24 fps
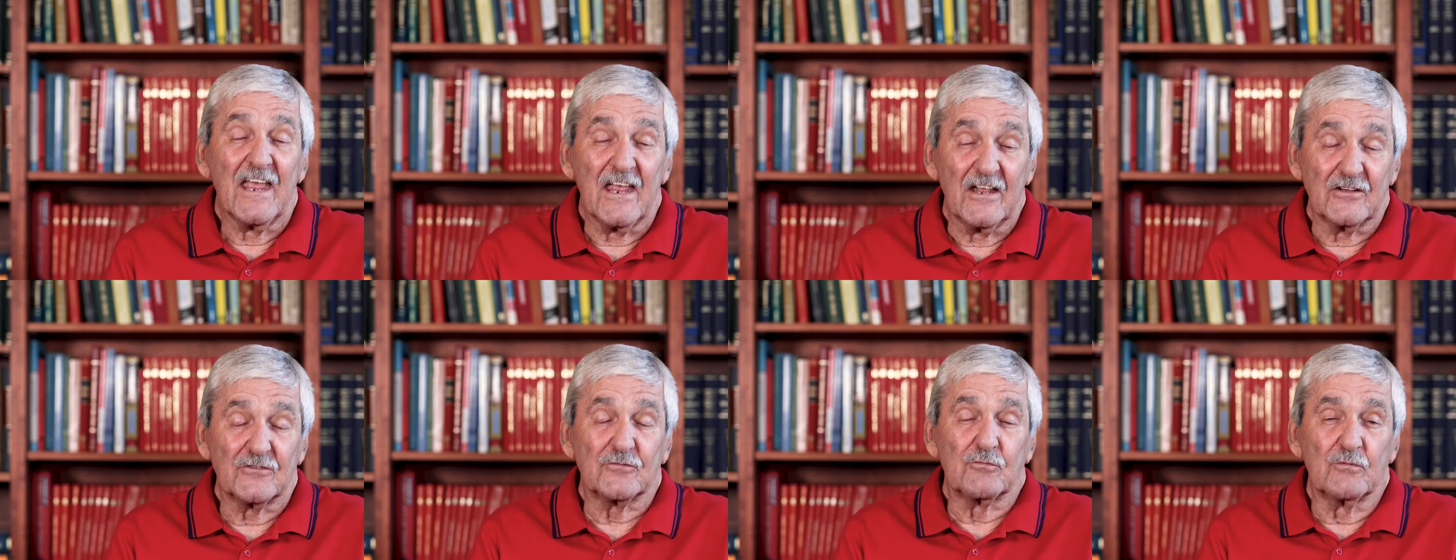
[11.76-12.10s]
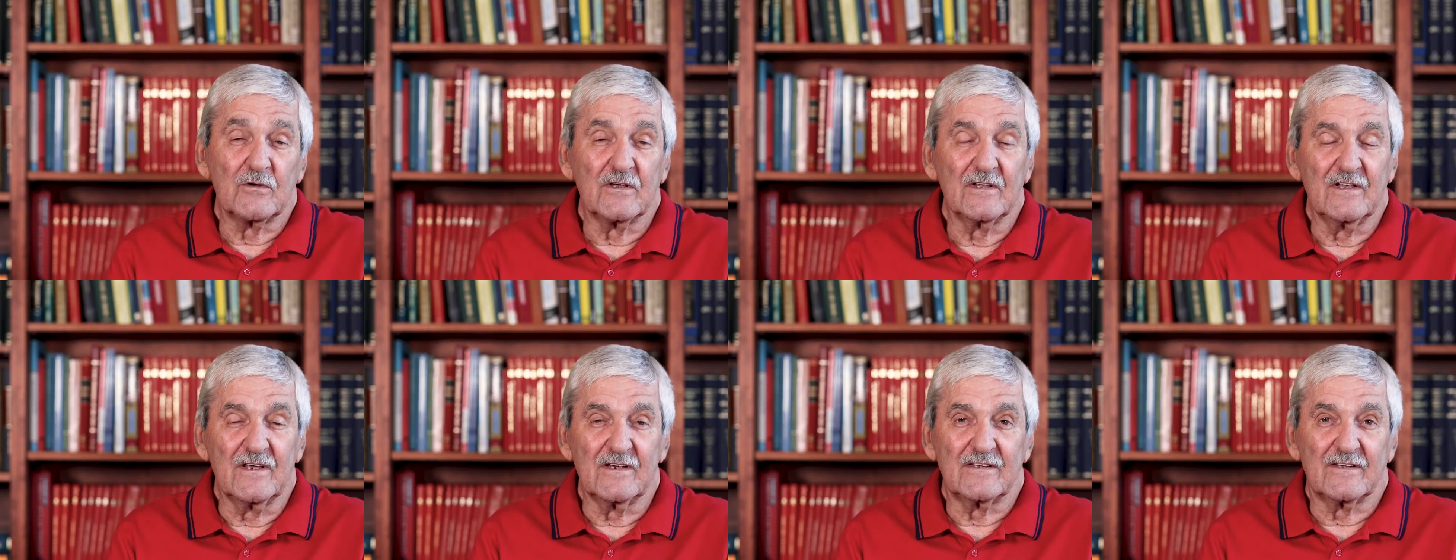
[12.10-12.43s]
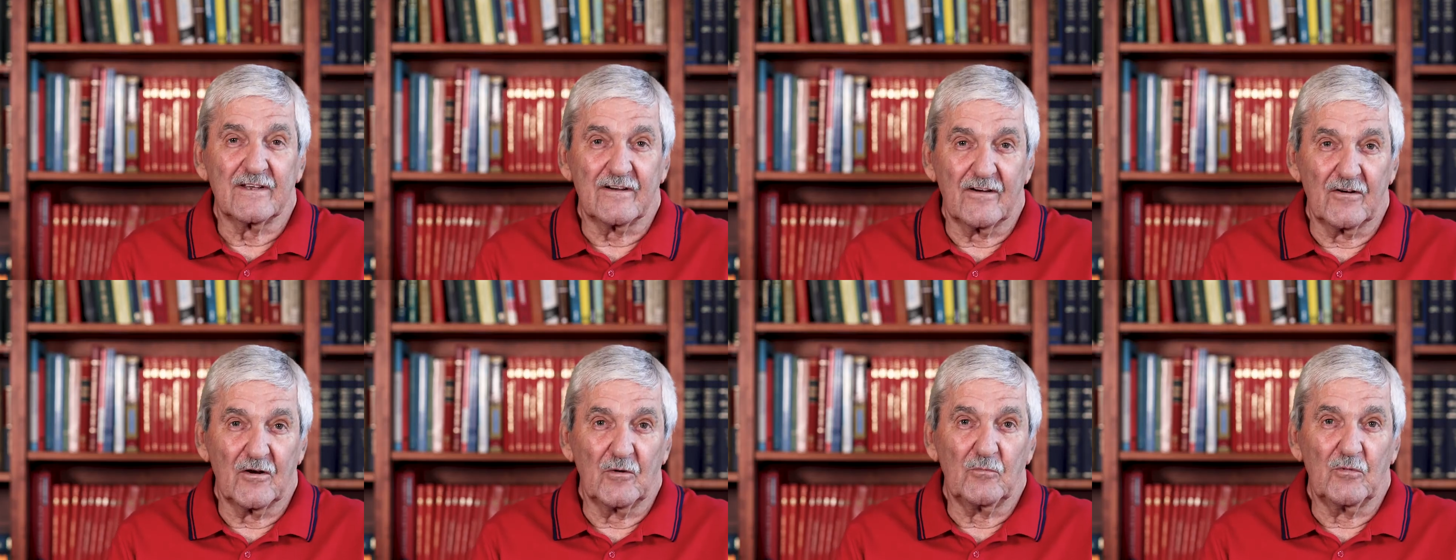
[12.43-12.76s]
It's really
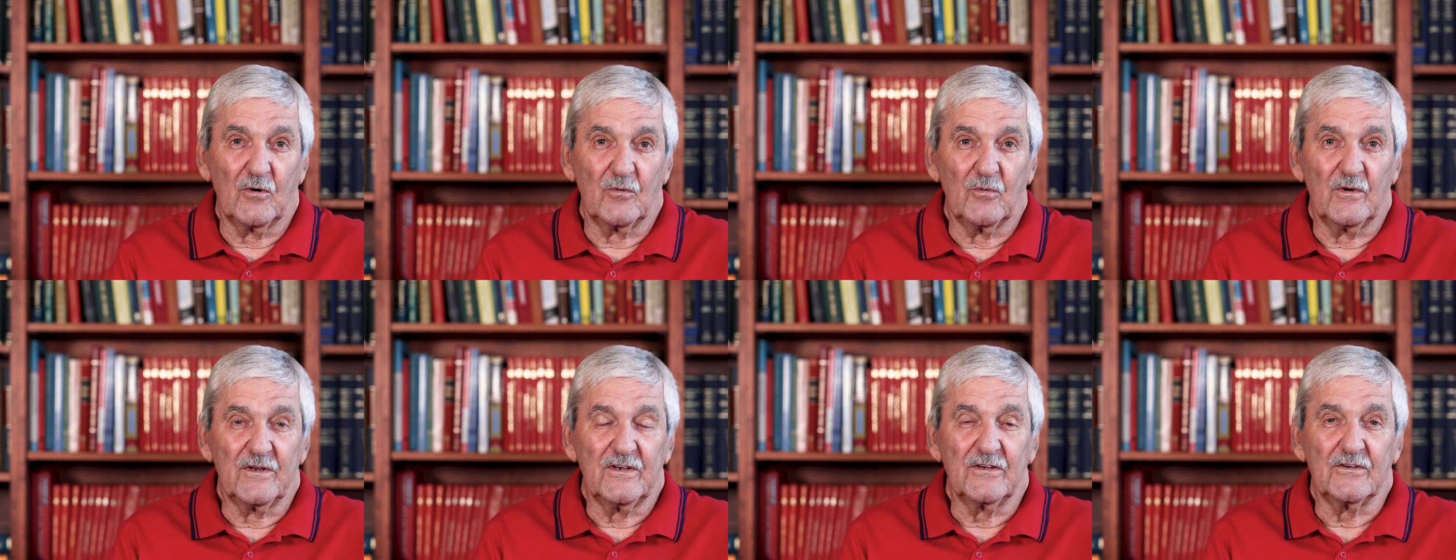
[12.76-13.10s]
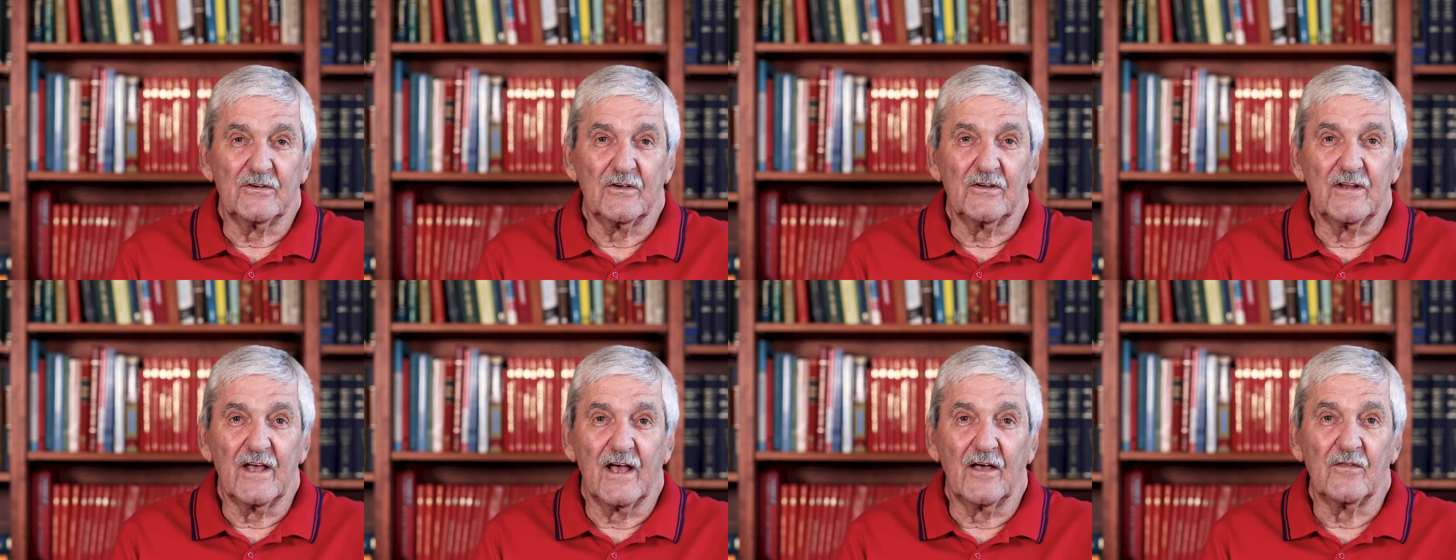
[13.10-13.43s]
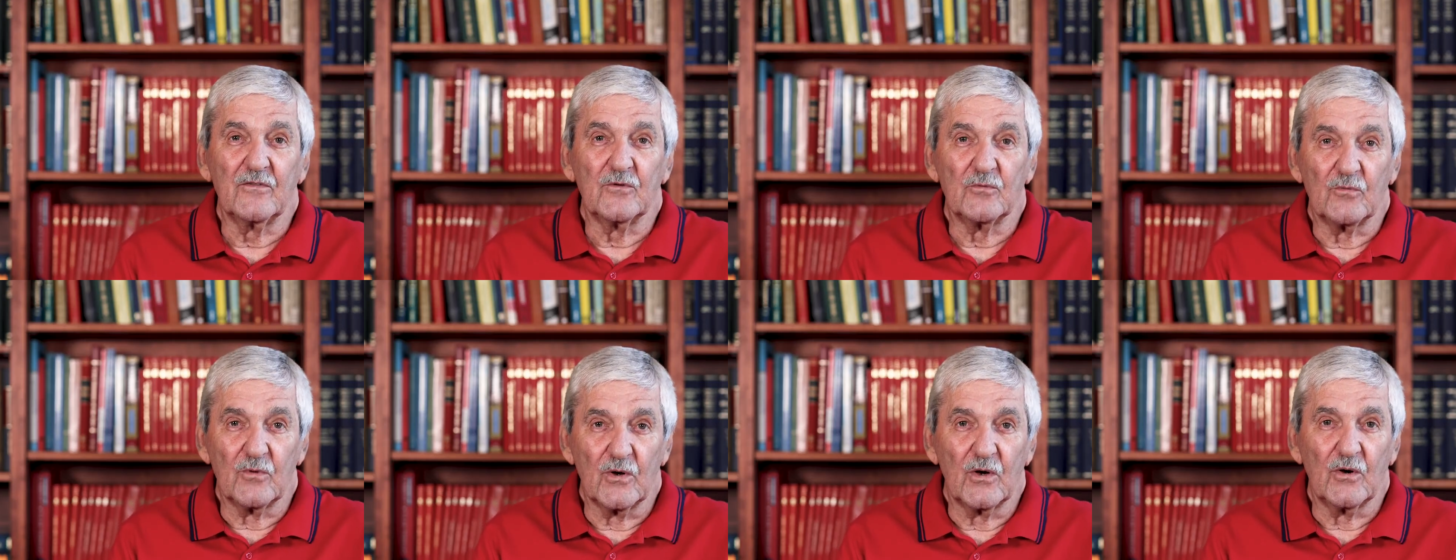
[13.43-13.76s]
terrible when you go down
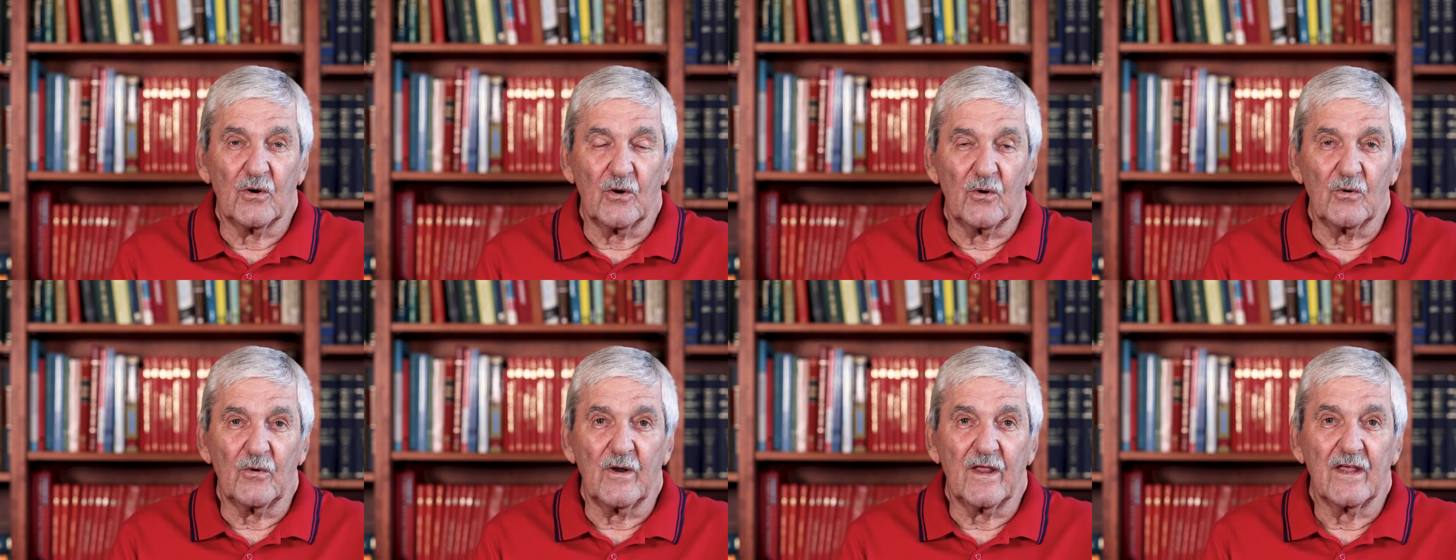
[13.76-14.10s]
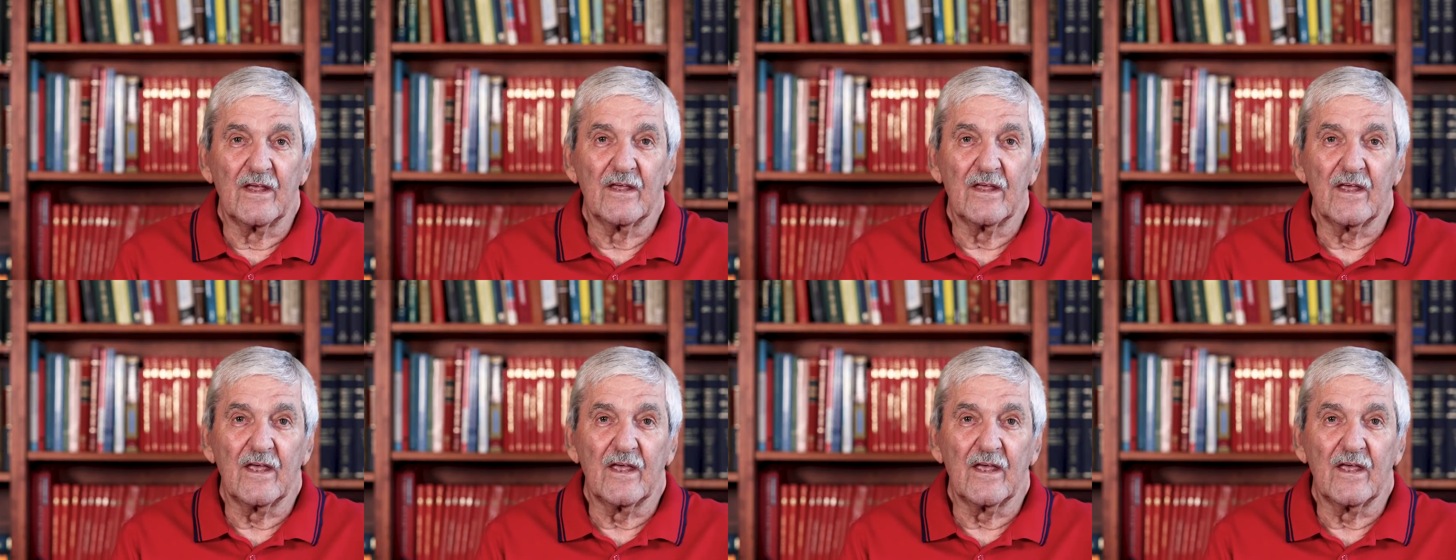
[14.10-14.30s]
the road